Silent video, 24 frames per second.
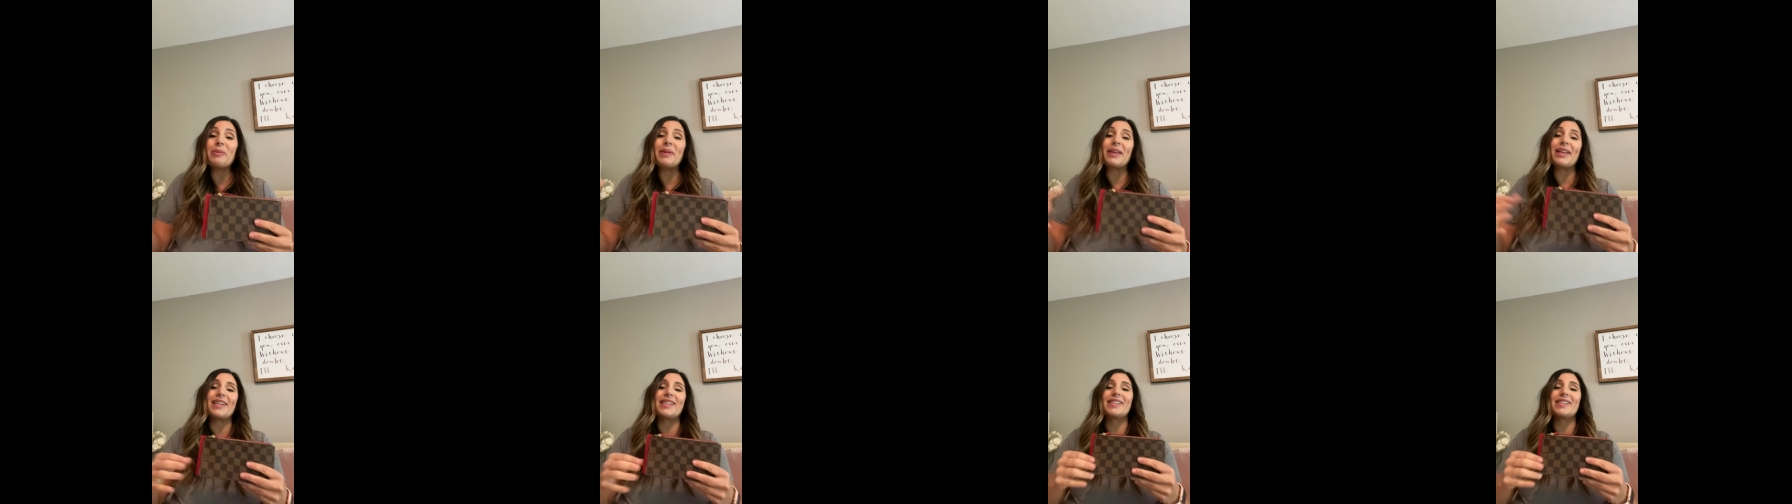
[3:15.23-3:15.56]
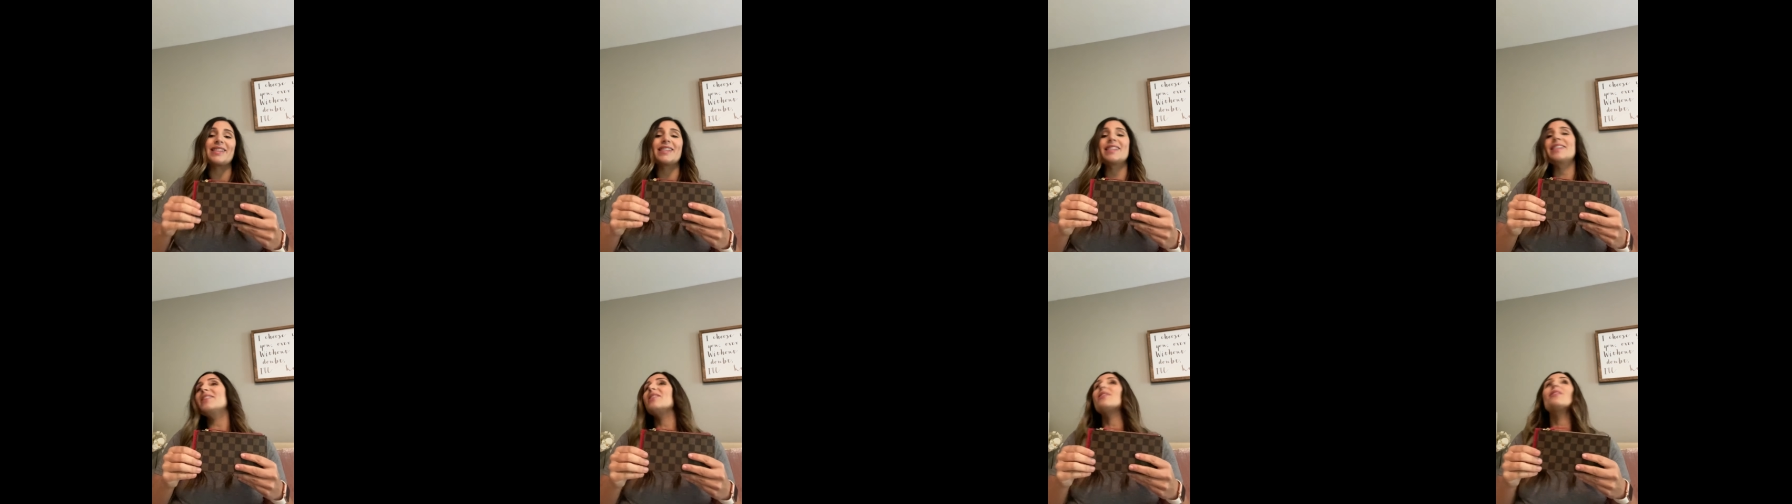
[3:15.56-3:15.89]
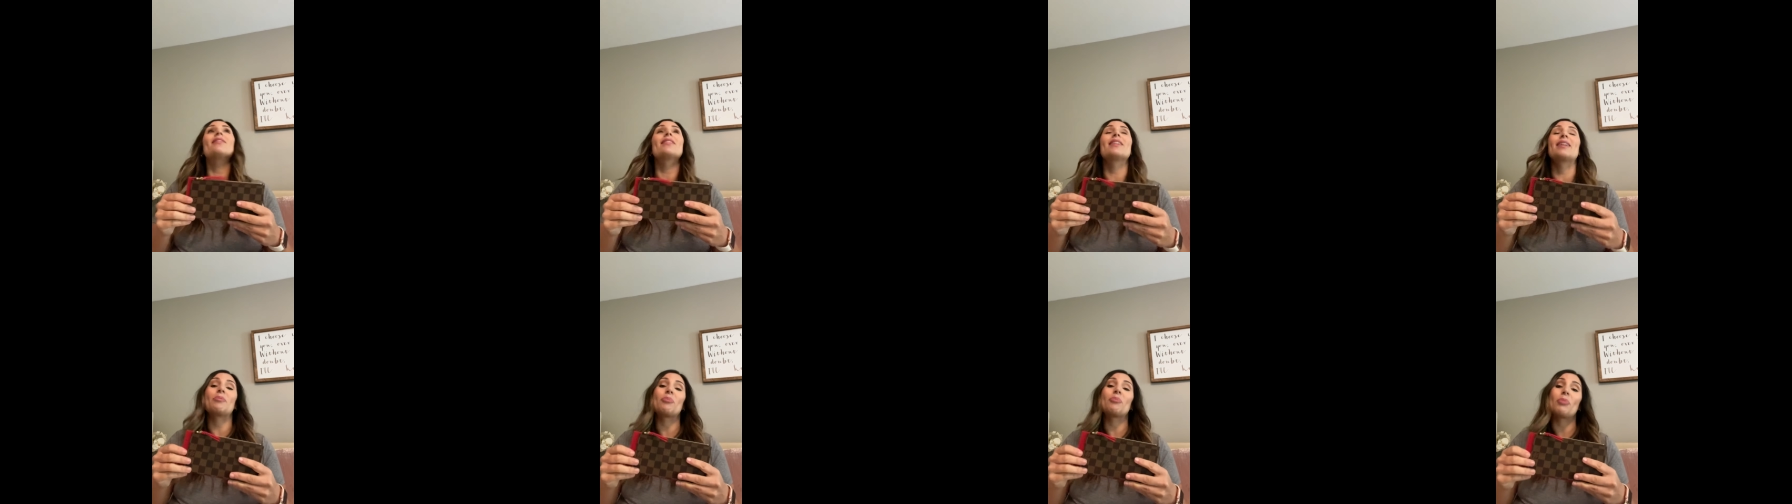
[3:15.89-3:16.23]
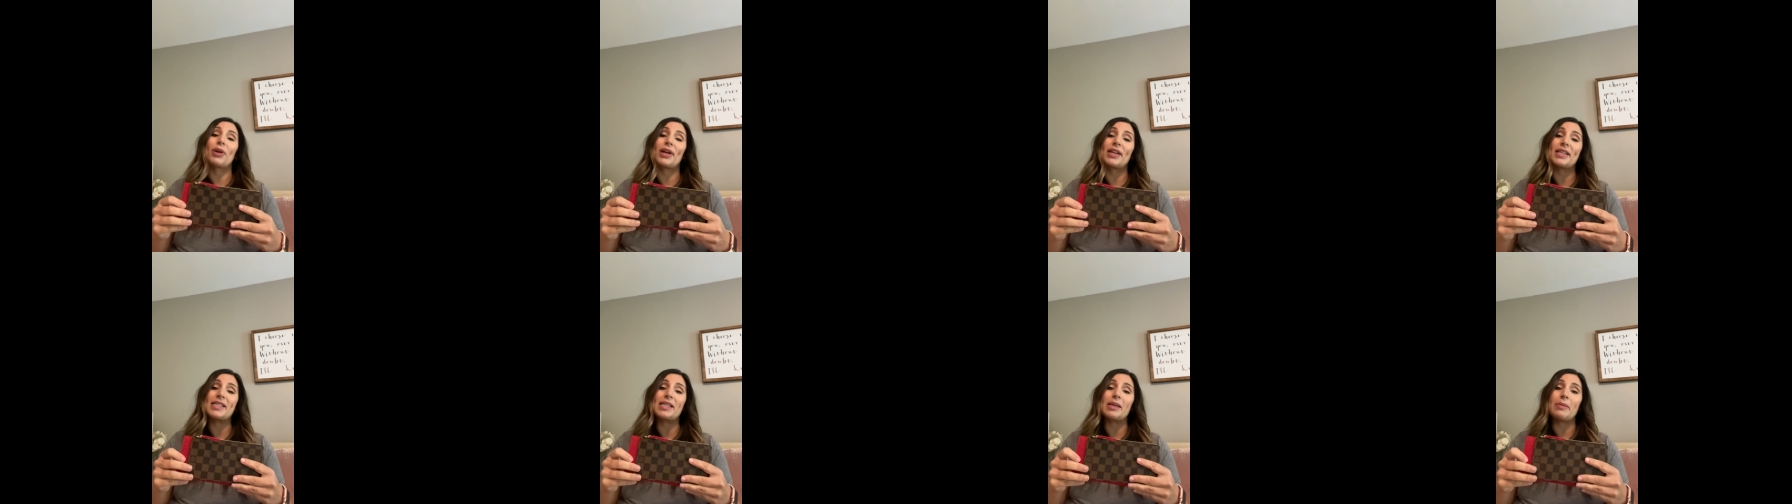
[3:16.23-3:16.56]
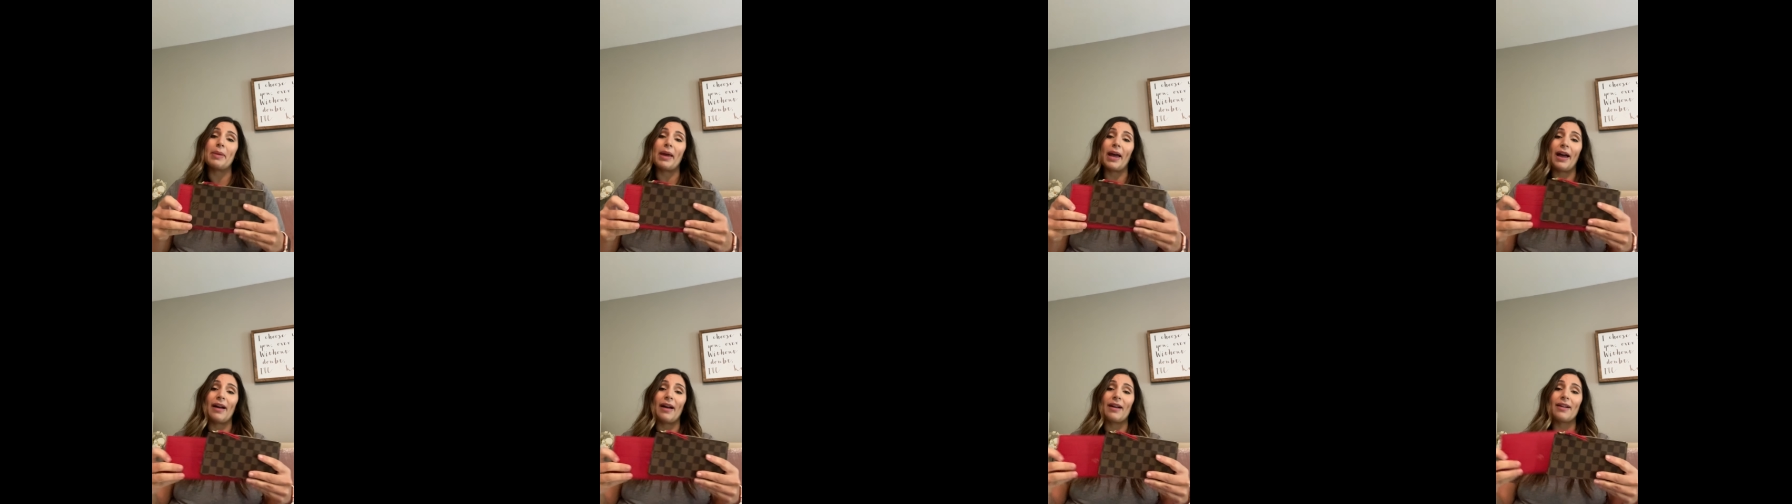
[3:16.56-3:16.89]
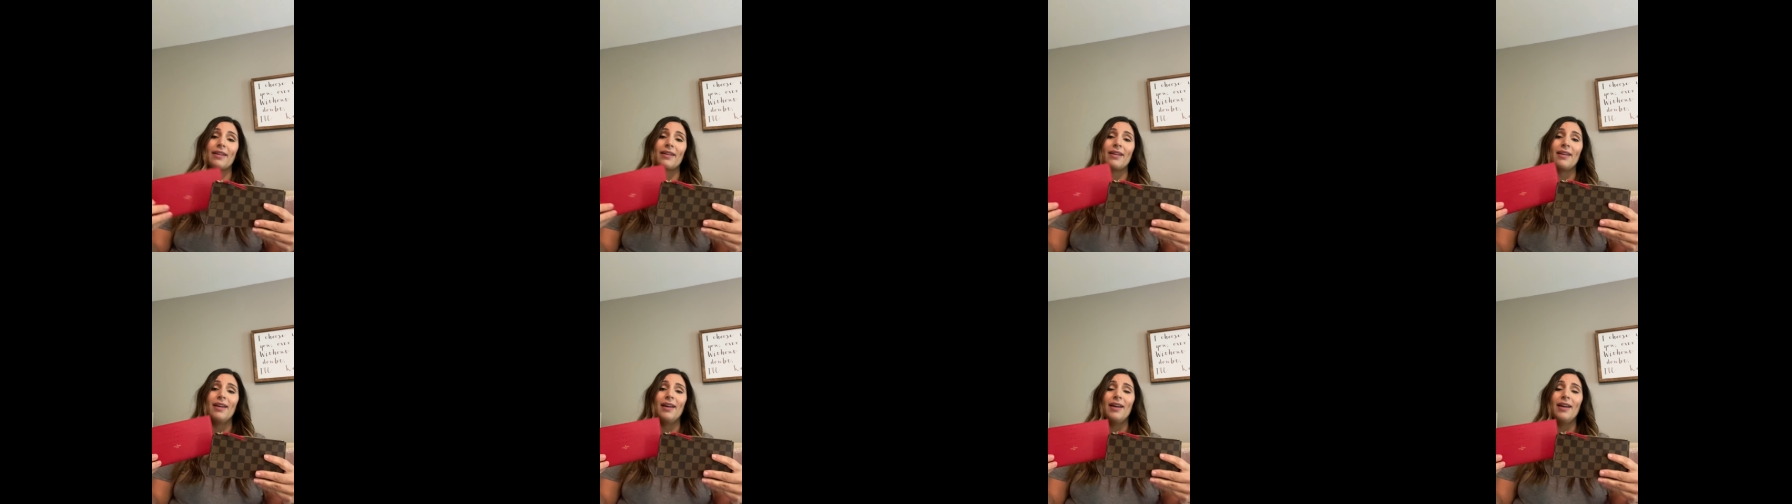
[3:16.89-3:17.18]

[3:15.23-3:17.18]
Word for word: because it's still a pricey bag,